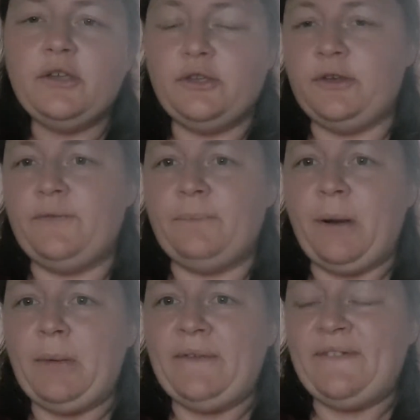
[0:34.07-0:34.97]
you
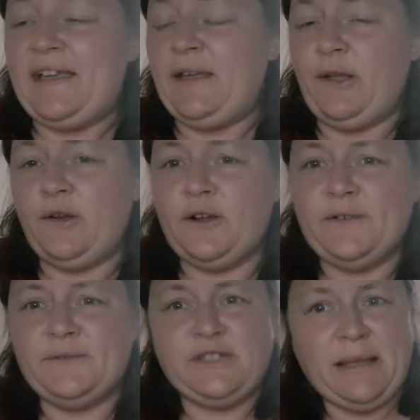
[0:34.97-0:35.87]
probably think
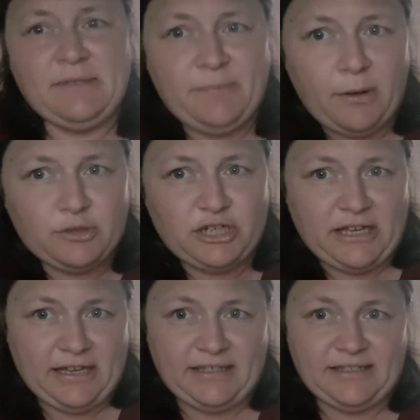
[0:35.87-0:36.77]
of James Bulger
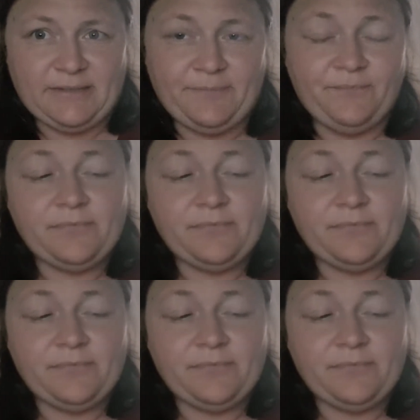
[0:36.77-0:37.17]
case,